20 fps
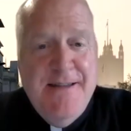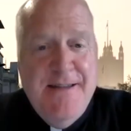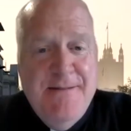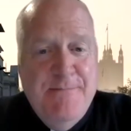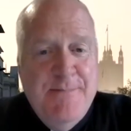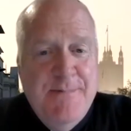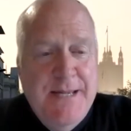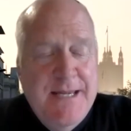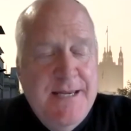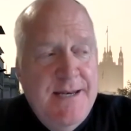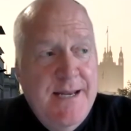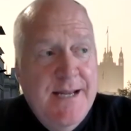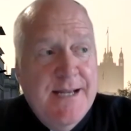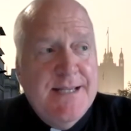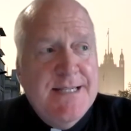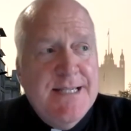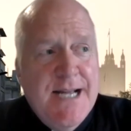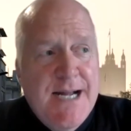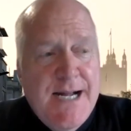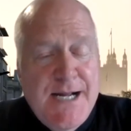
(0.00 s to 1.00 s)
in
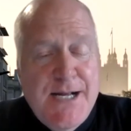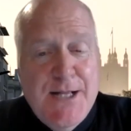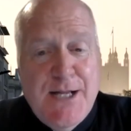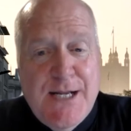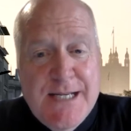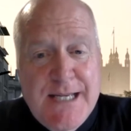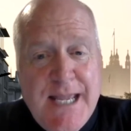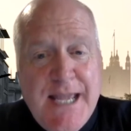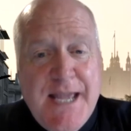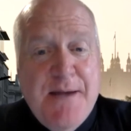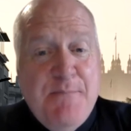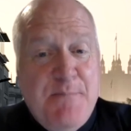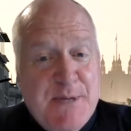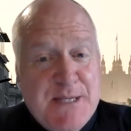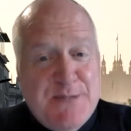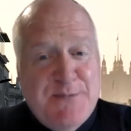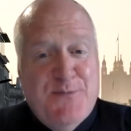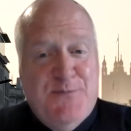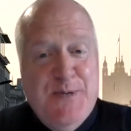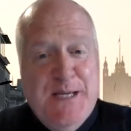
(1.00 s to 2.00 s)
exile on
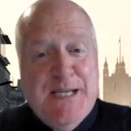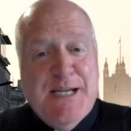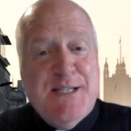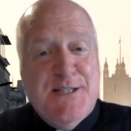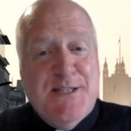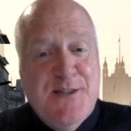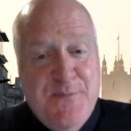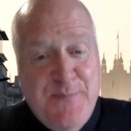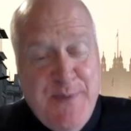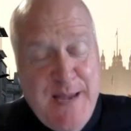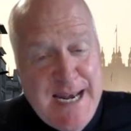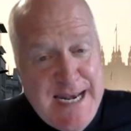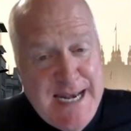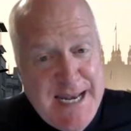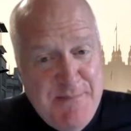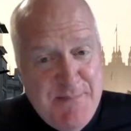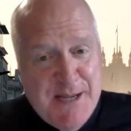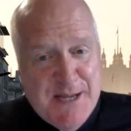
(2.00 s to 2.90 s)
campus because of the pandemic,